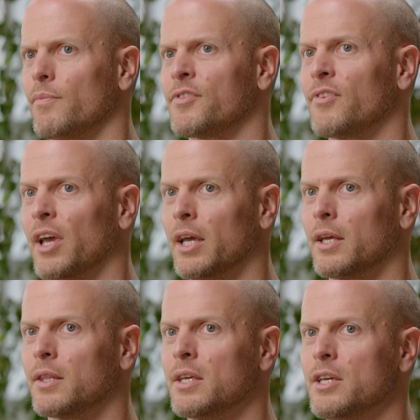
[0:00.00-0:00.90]

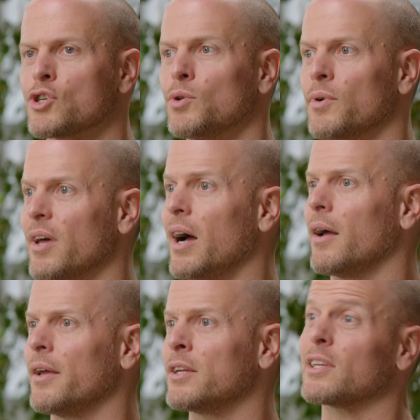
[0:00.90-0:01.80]
say, the issue with
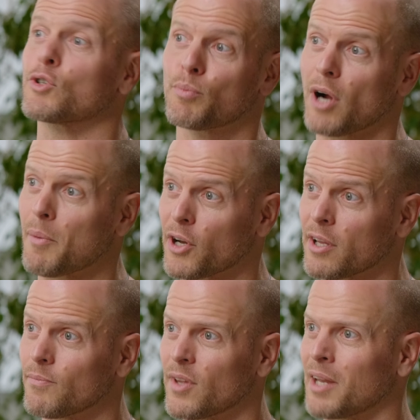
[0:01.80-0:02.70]
intellectual
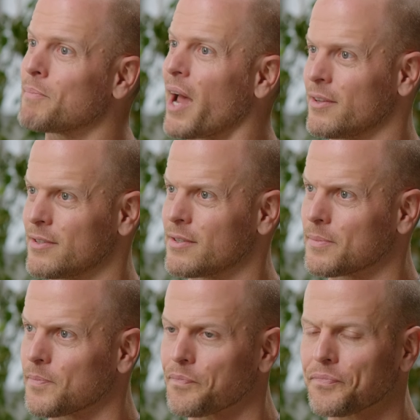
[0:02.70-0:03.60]
property and patents,
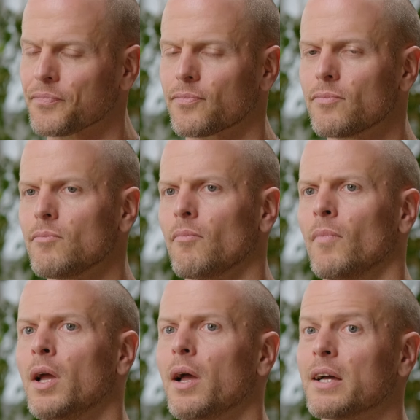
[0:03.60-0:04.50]

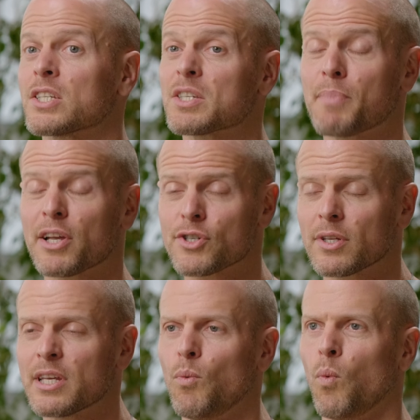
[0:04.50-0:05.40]
mm-hmm.
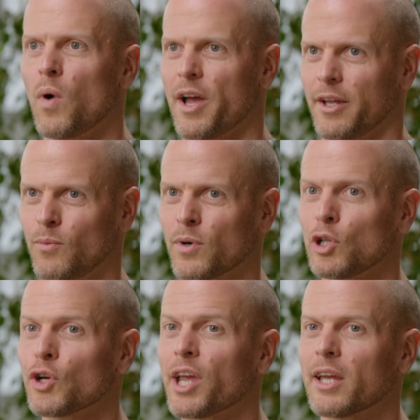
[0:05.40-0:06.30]
especially when we're
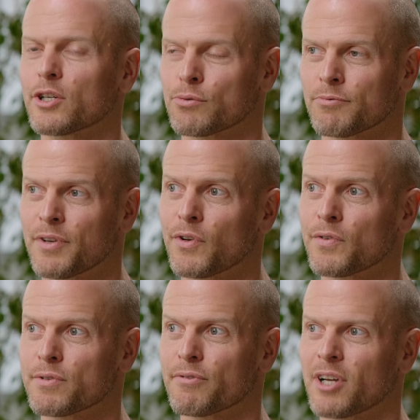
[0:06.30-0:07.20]
looking at
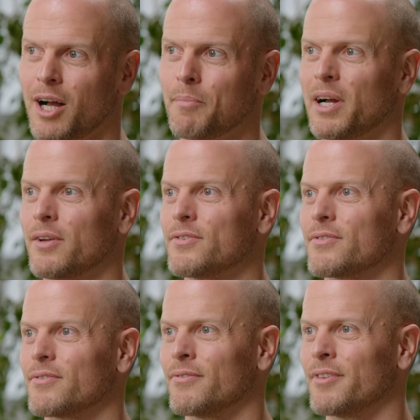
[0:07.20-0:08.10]
derivatives of
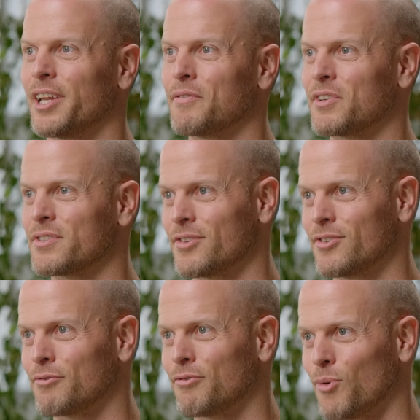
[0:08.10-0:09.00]
compounds that have
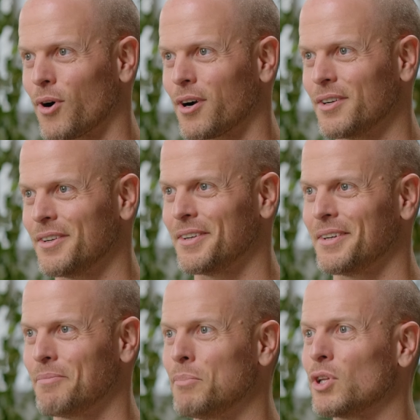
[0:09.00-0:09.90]
existed for
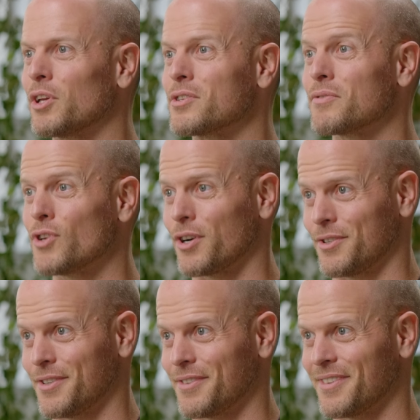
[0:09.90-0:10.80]
millions of
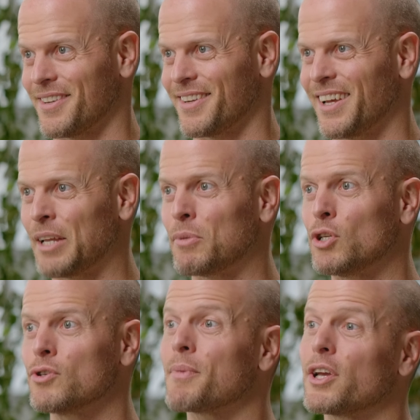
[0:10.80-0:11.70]
years totally. and
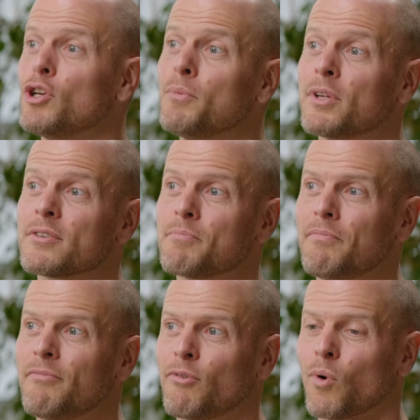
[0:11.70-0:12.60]
been used by humans
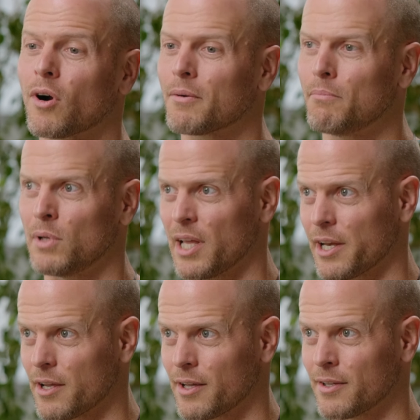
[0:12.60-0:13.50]
for
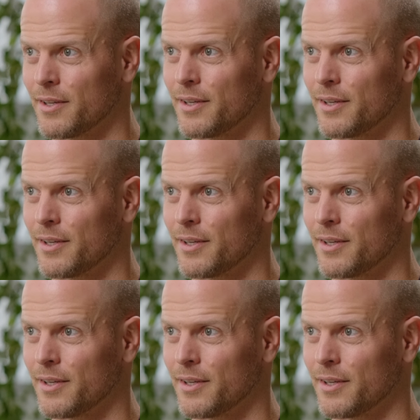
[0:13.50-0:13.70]
millennia.